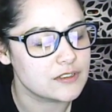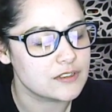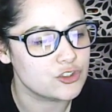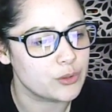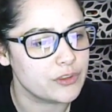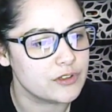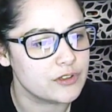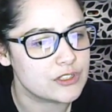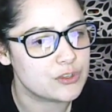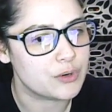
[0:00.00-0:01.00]
join the
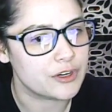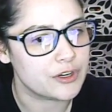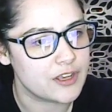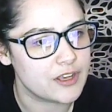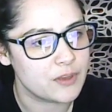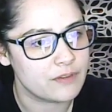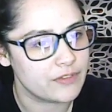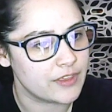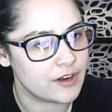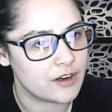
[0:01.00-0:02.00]
Discord and hit me
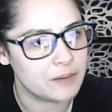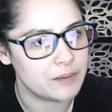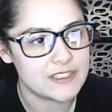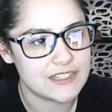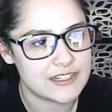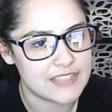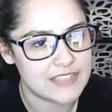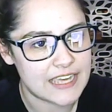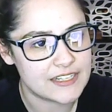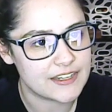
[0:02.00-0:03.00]
over there. I'm listed as
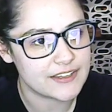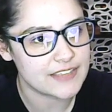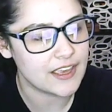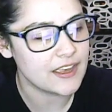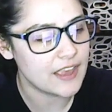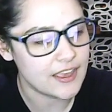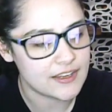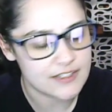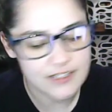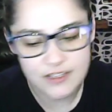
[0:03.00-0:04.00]
Antyx,
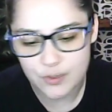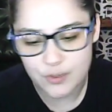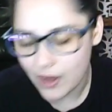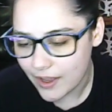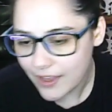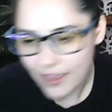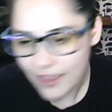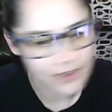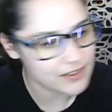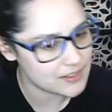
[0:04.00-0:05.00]

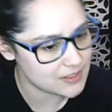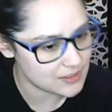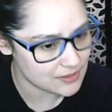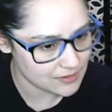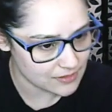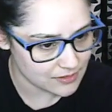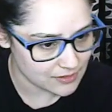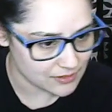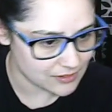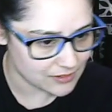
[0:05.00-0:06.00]
Antyx.
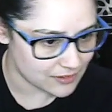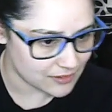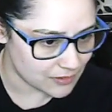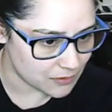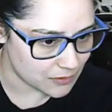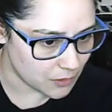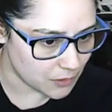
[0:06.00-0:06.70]
Oh,